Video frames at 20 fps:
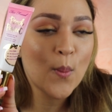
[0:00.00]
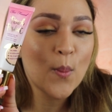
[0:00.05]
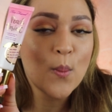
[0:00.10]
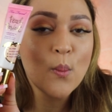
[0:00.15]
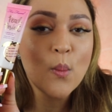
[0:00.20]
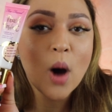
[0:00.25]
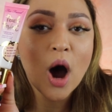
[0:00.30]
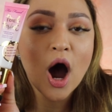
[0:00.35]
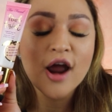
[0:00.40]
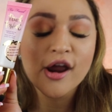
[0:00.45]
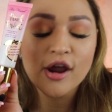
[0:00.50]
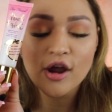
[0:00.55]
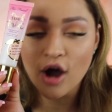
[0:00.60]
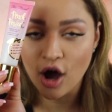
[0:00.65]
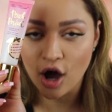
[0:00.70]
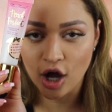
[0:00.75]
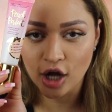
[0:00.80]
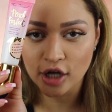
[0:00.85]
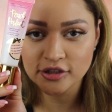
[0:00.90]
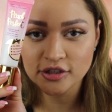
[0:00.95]
my
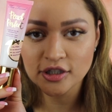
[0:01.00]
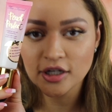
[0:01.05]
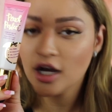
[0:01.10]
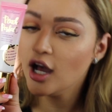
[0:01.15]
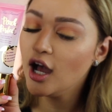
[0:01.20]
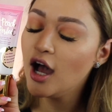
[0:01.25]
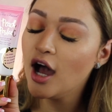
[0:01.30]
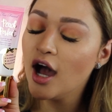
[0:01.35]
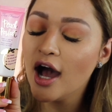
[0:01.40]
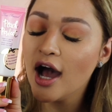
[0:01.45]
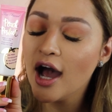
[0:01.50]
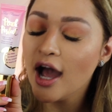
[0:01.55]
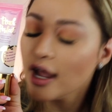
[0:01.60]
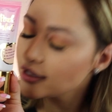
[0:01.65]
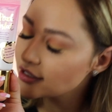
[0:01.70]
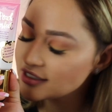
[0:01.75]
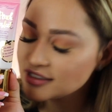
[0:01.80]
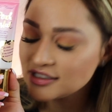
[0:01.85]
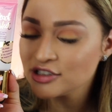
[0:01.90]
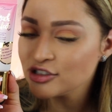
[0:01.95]
god,
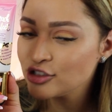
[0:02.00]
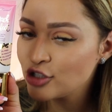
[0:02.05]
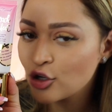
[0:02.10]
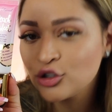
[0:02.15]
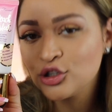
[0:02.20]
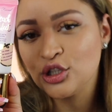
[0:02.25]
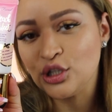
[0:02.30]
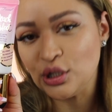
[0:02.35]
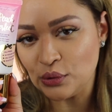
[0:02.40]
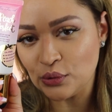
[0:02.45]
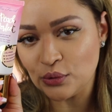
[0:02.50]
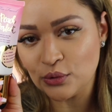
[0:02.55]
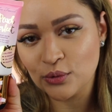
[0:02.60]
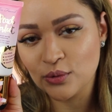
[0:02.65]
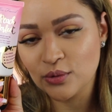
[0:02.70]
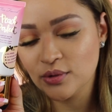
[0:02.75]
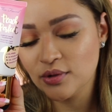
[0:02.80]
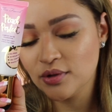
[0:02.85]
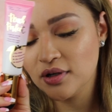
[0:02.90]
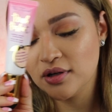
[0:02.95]
this is not new
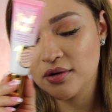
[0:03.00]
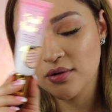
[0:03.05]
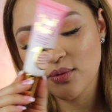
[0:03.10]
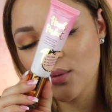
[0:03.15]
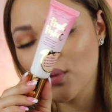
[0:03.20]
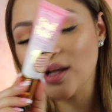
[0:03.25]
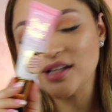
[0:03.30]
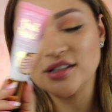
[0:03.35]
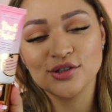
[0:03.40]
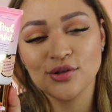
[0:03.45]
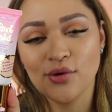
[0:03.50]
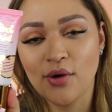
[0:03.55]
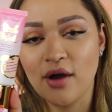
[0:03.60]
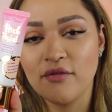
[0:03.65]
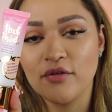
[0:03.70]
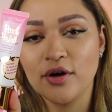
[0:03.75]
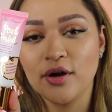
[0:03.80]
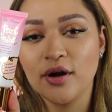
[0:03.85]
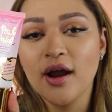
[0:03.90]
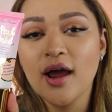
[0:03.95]

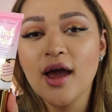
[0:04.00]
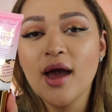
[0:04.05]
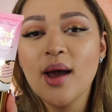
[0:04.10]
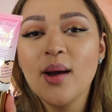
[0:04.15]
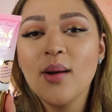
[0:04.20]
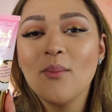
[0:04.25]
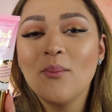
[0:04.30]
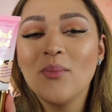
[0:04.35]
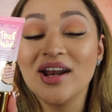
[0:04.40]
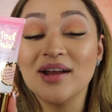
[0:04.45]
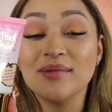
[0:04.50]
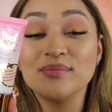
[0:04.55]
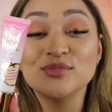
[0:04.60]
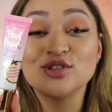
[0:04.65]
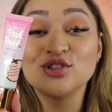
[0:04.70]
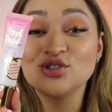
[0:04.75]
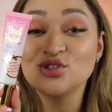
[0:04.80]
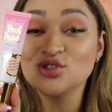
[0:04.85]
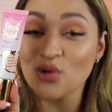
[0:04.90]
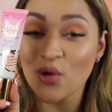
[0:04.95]
whatsoever, but I'm
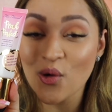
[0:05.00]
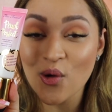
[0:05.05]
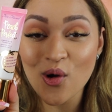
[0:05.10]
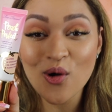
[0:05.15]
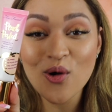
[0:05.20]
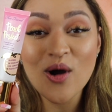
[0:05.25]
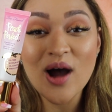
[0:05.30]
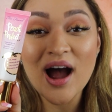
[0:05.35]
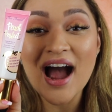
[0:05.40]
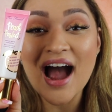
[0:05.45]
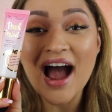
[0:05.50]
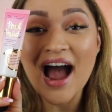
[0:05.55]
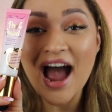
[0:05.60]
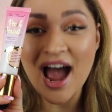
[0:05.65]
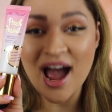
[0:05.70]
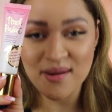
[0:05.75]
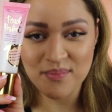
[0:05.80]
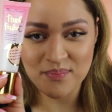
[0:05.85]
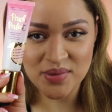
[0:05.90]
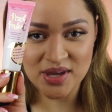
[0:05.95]
so
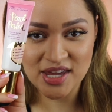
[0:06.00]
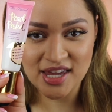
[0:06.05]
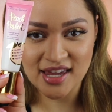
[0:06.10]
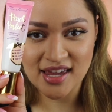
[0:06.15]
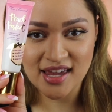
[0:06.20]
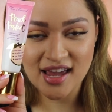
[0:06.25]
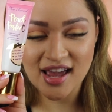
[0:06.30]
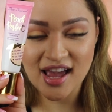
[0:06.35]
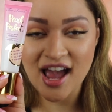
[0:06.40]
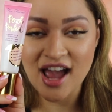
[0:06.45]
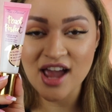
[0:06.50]
happy.